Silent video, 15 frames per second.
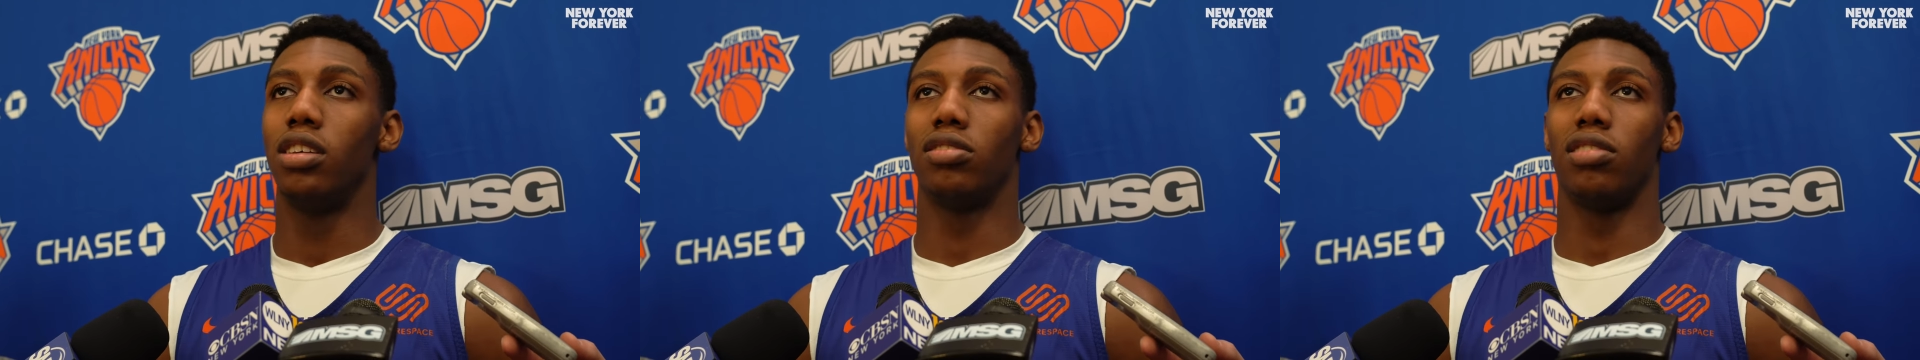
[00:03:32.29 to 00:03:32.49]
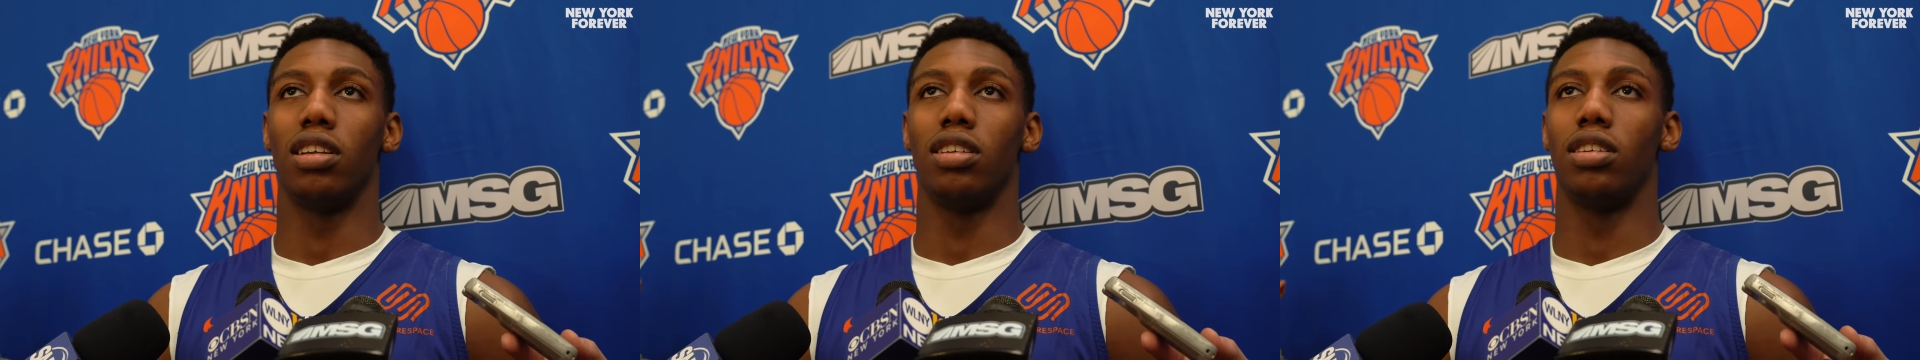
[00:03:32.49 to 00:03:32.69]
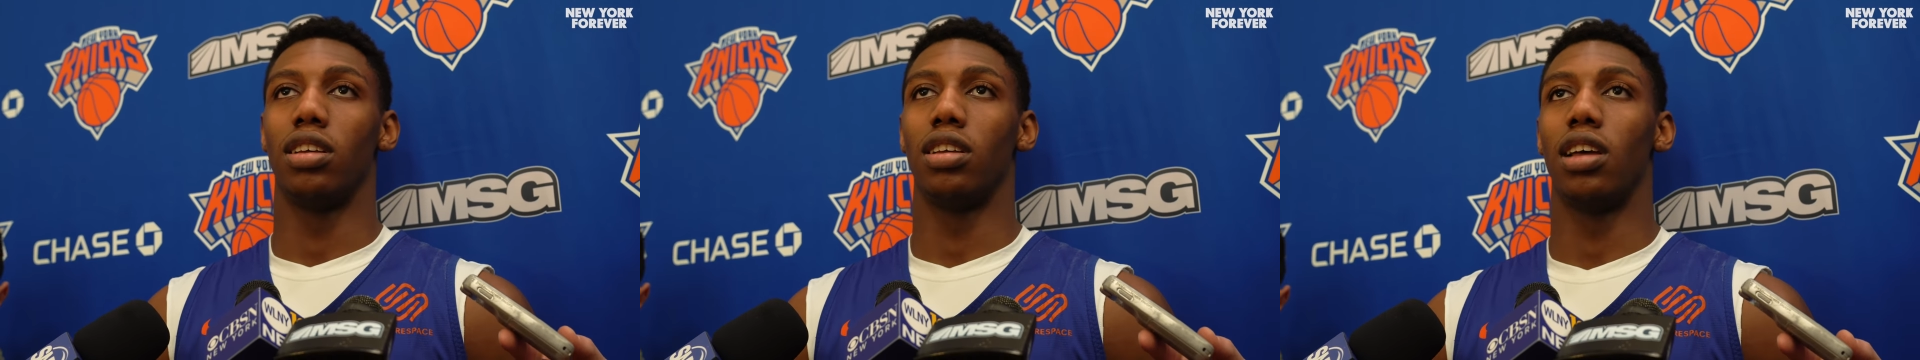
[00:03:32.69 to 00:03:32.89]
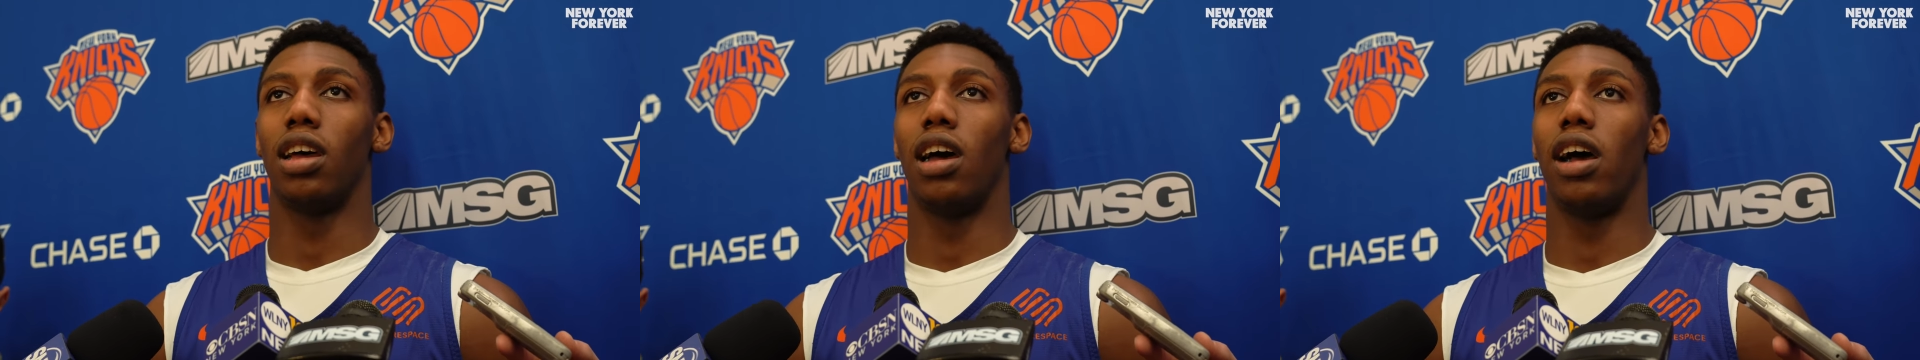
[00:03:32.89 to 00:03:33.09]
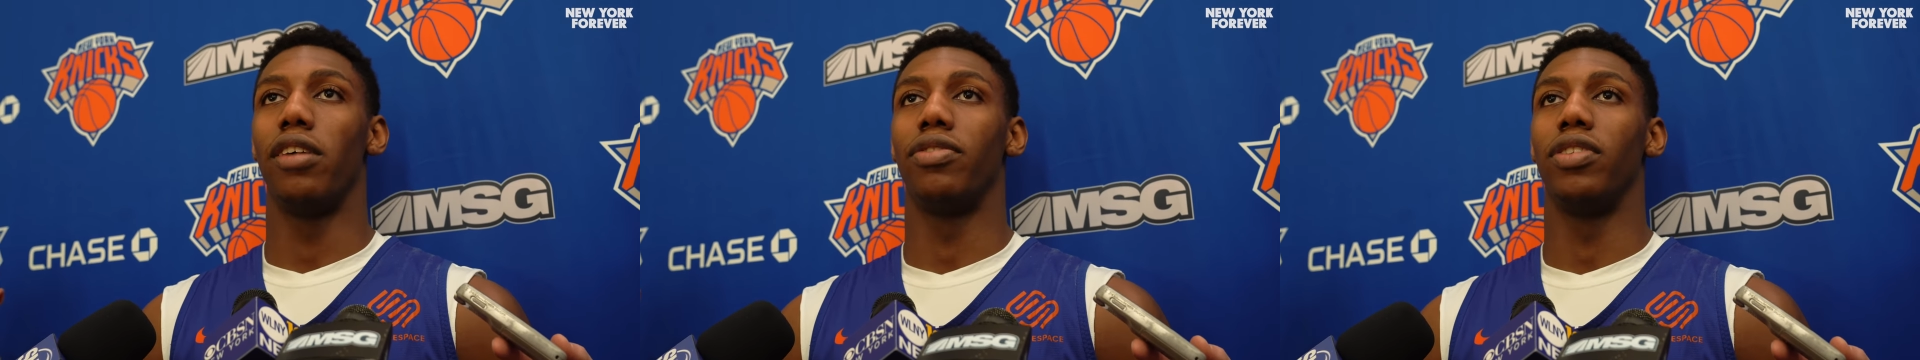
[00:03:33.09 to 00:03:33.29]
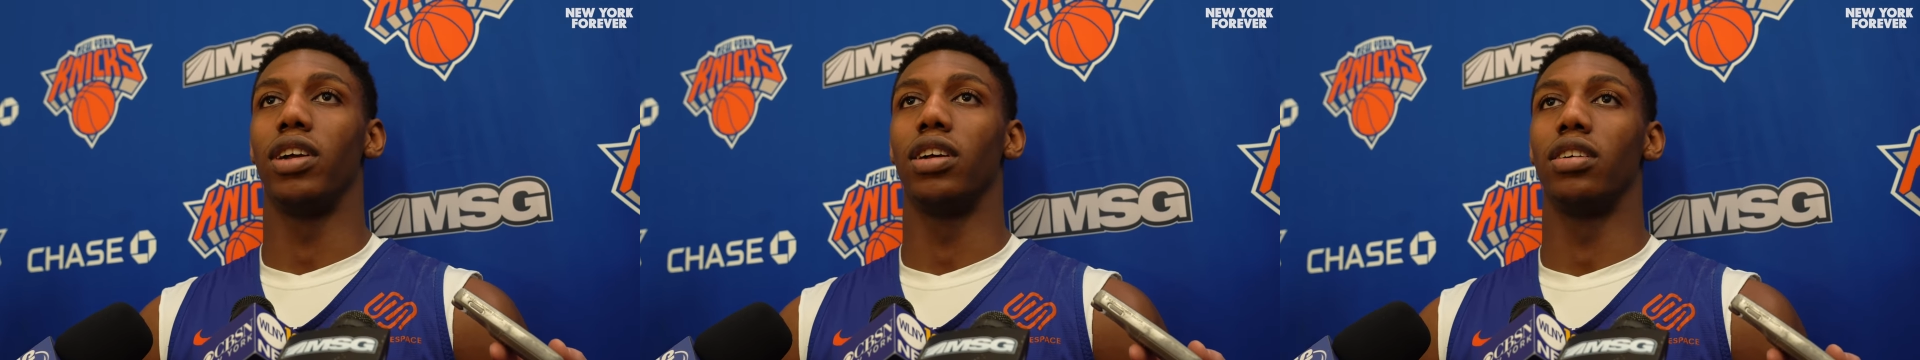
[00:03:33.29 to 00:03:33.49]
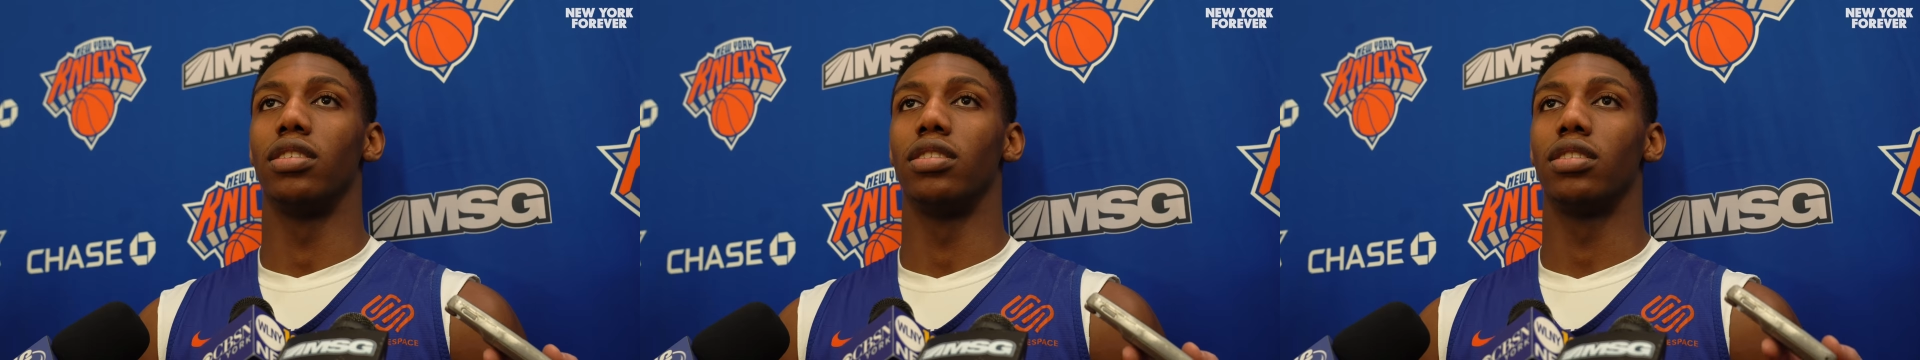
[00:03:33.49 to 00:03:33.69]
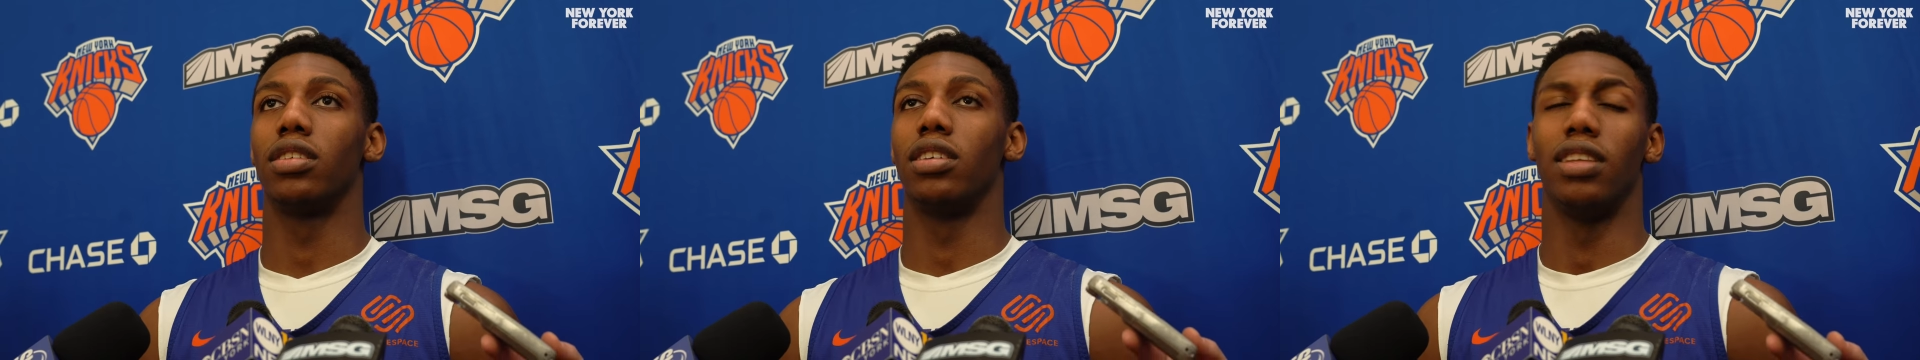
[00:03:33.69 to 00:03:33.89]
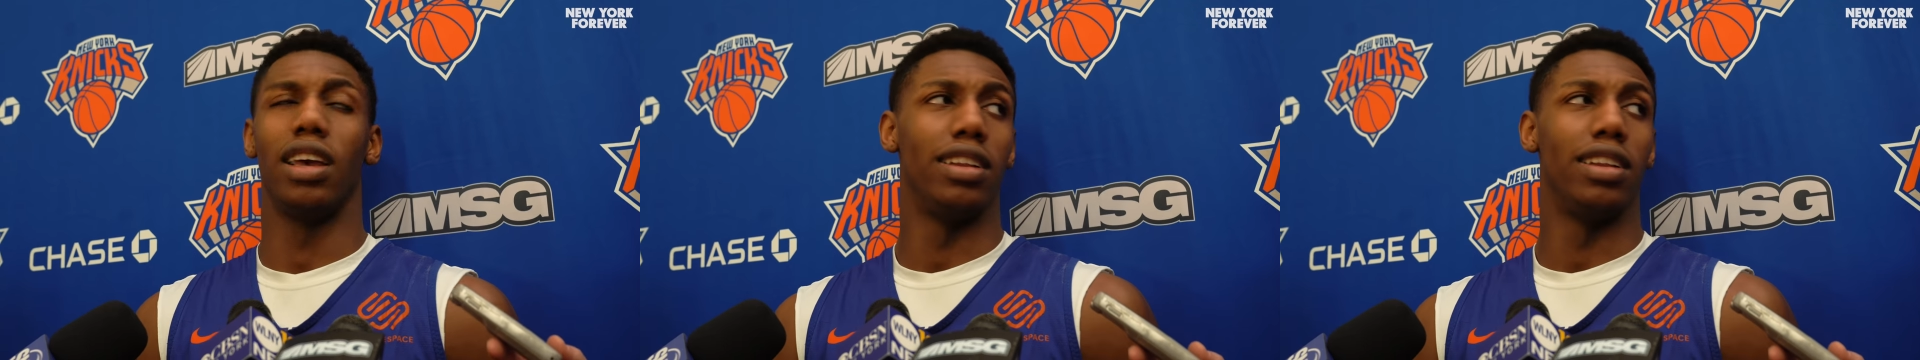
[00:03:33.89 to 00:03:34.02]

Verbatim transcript: so I, I figured because they